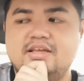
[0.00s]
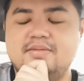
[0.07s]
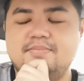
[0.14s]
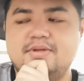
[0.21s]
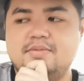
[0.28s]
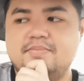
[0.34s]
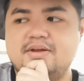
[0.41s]

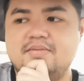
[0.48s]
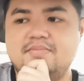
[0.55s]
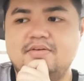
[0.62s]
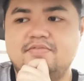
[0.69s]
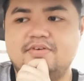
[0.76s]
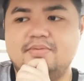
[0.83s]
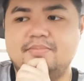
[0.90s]
It might
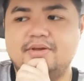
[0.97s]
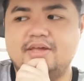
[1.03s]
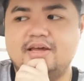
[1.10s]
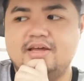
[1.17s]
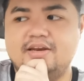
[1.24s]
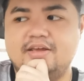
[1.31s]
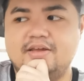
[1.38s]
be a fun
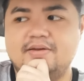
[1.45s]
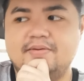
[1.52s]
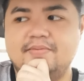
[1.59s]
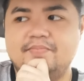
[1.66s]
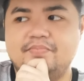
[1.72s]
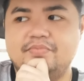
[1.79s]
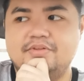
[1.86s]
mechanic.
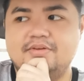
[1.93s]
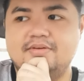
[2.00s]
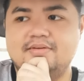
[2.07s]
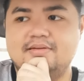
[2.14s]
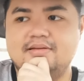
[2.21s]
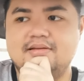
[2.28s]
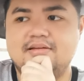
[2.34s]

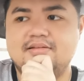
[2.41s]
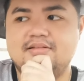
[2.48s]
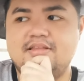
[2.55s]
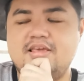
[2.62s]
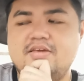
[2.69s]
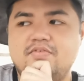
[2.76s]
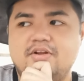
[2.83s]

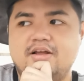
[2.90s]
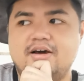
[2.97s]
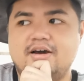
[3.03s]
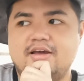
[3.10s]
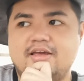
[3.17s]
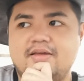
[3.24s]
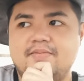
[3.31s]
The evil
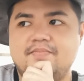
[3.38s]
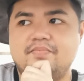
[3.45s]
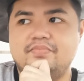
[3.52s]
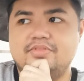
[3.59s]
eye.